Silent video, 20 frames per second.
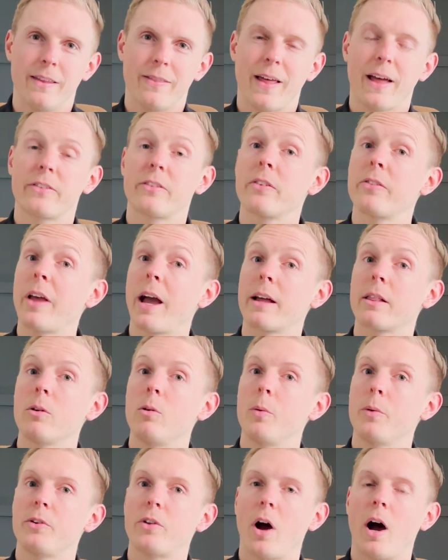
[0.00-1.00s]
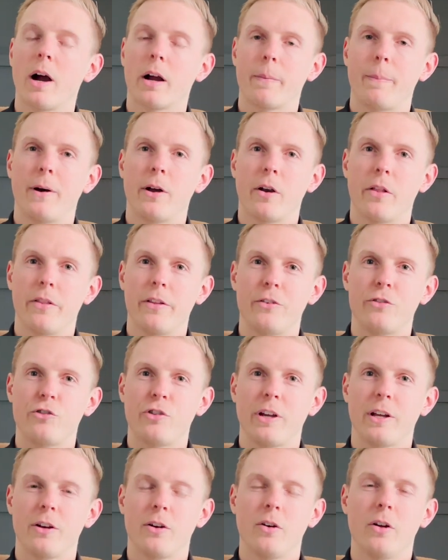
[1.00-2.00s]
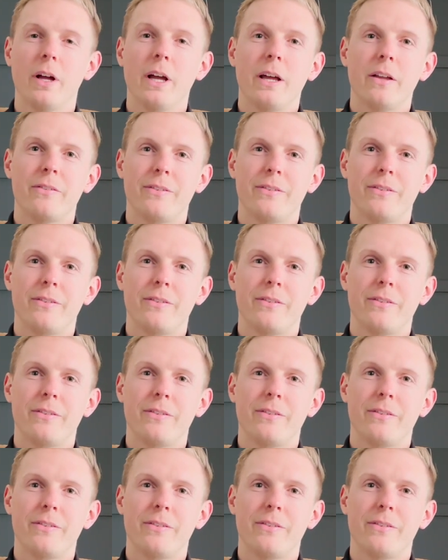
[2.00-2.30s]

And that's exactly what we talk about on this channel.